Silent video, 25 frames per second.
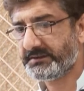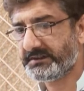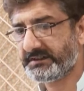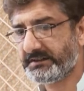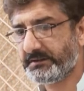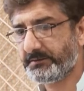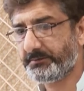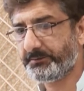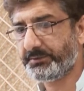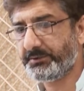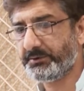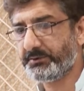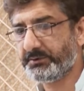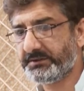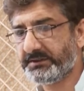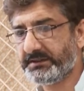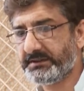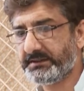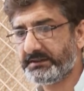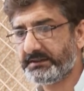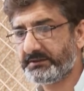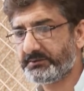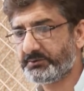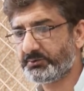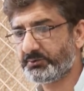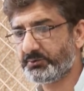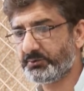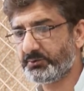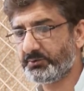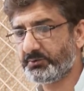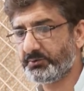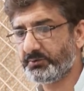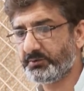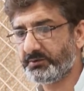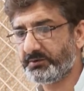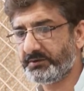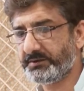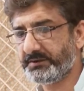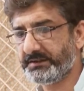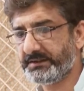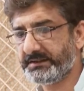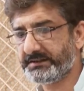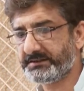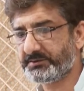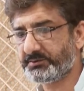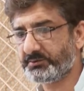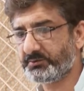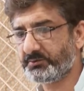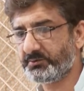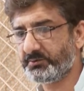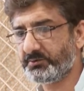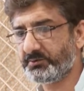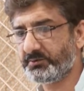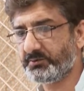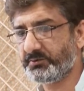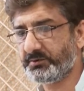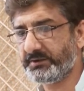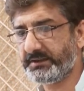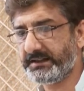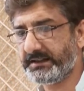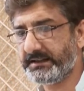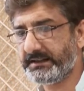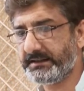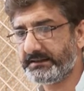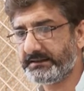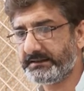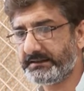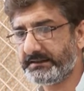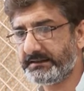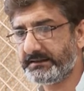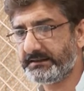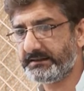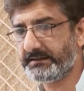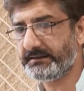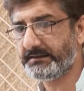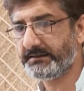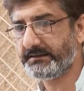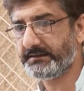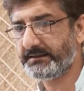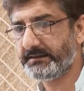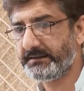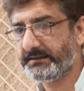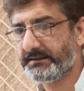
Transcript: the computer, so let's go and